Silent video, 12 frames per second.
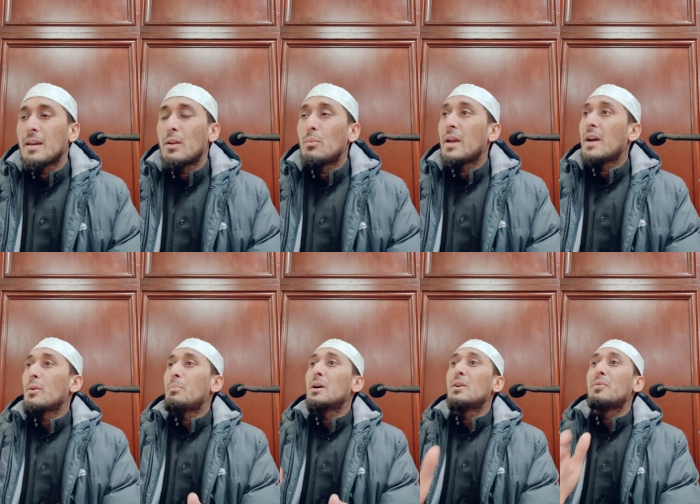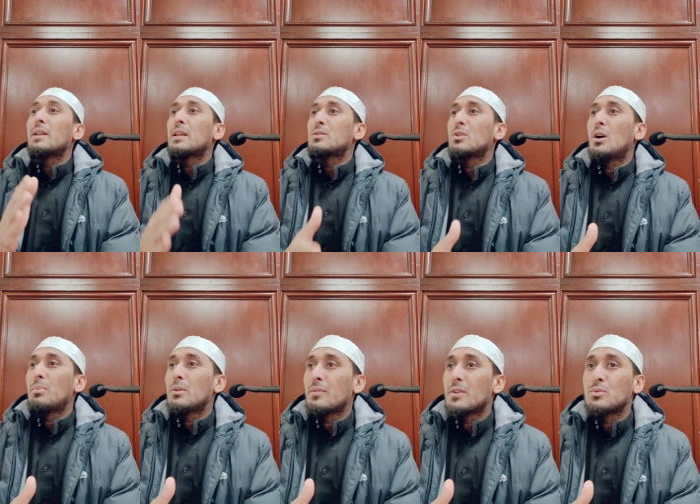And we have a perfect
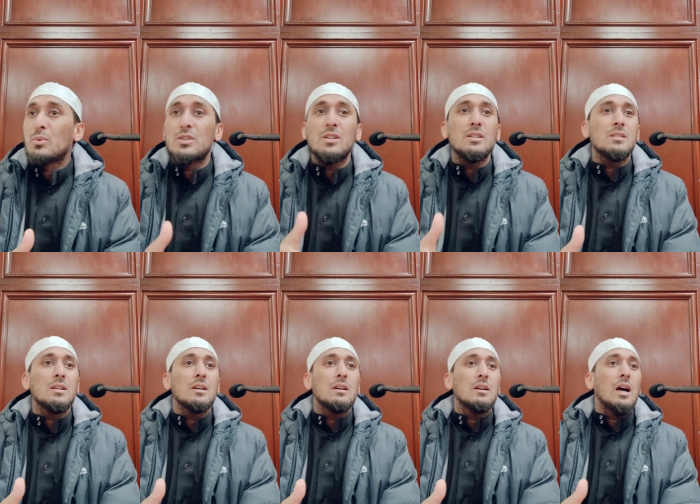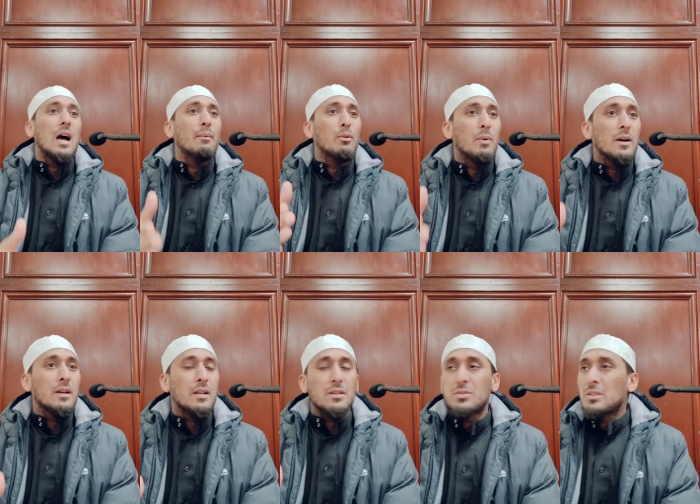example of this, which is Abu
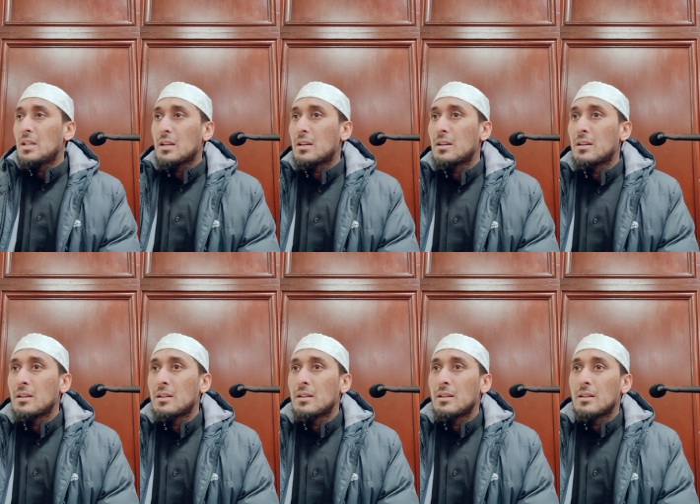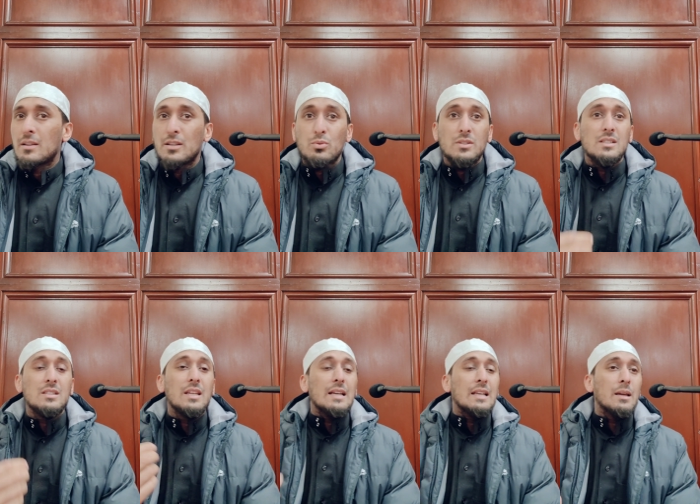Bakr as-Siddiq. This was
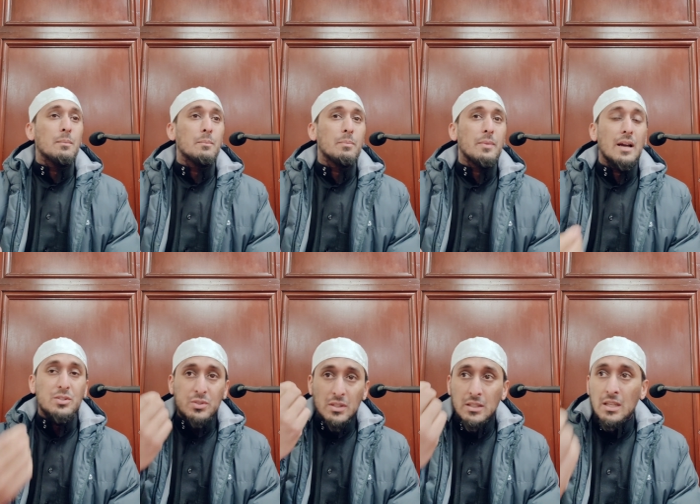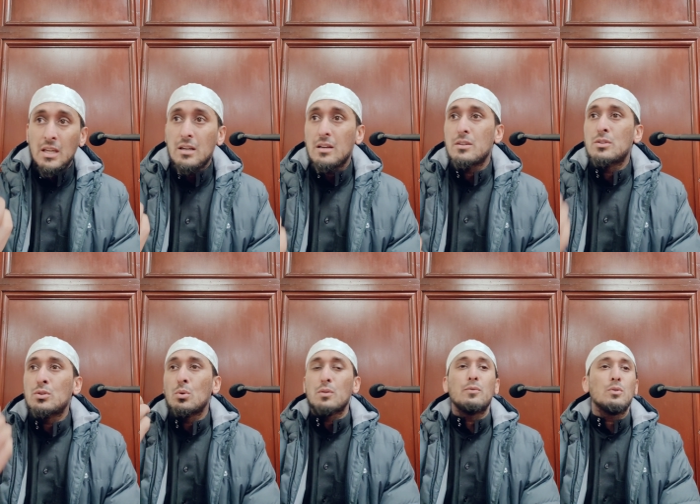his nickname, as-Siddiq, the
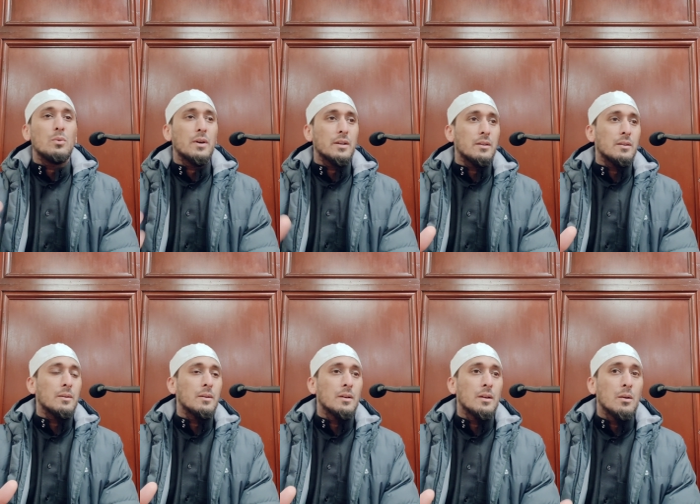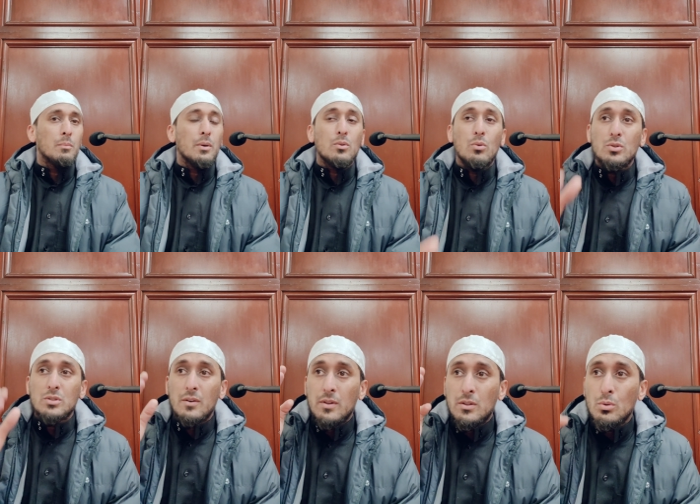truthful one,
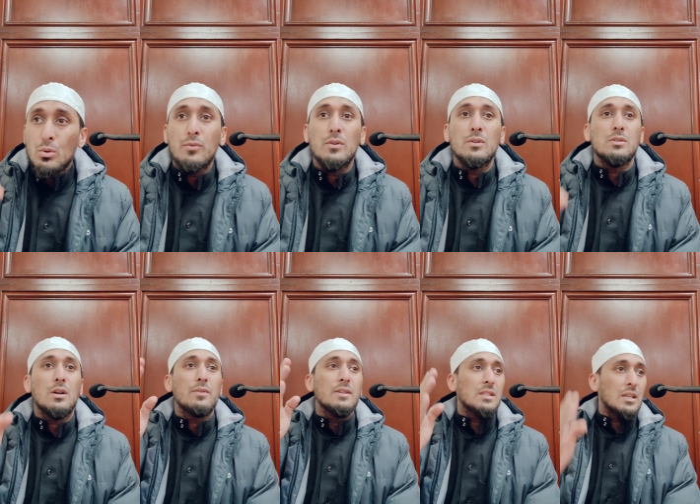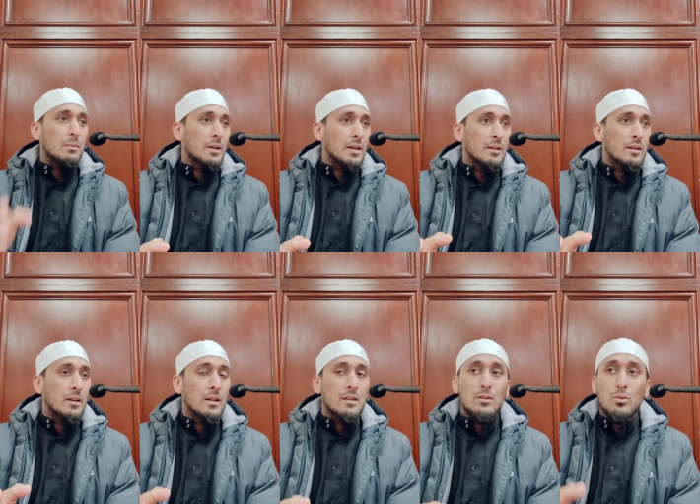because of the truthfulness of his iman,
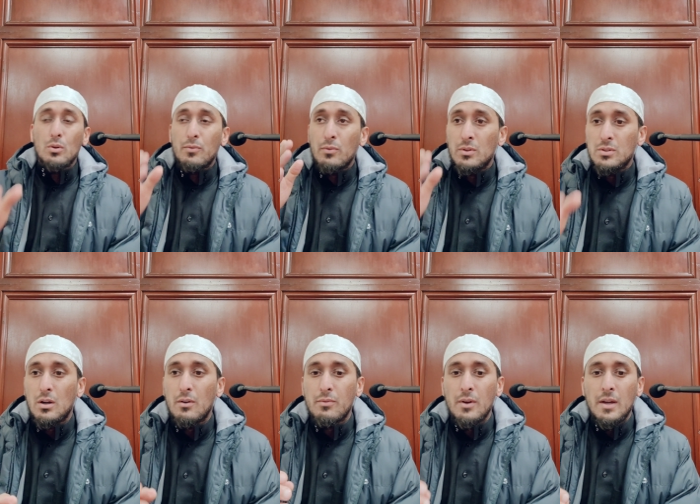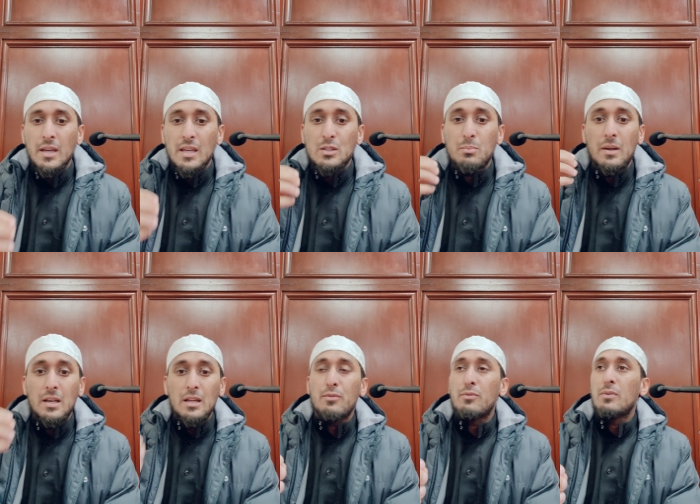the truthfulness of his
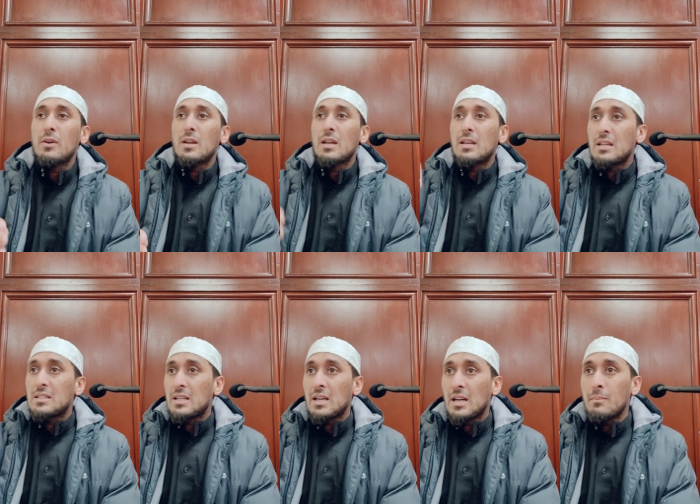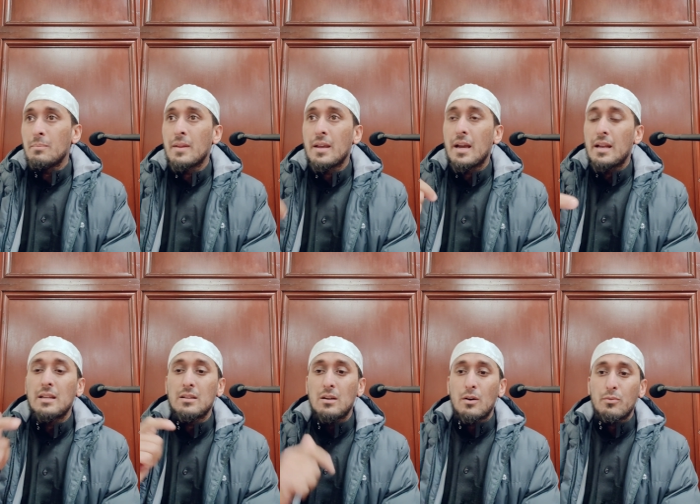belief in Islam and
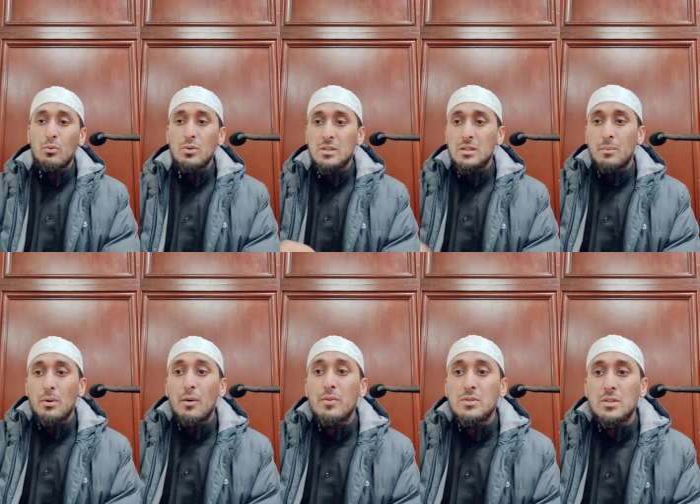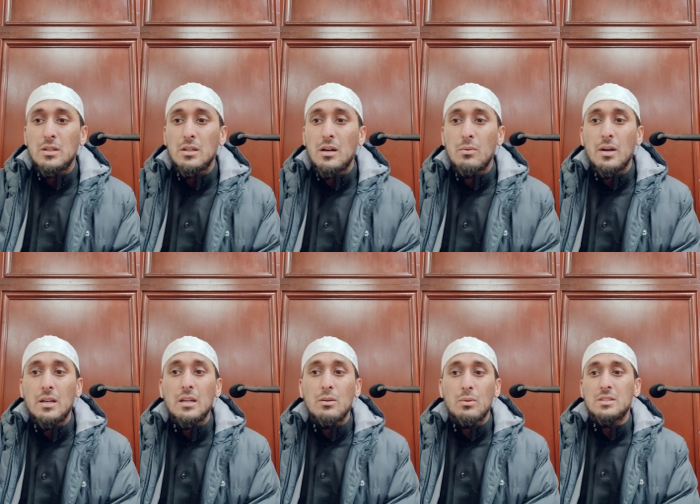in, of course in the Prophet
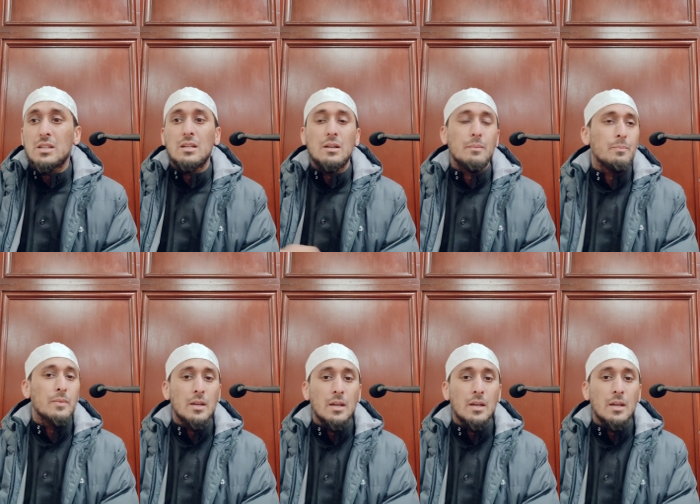wasallam.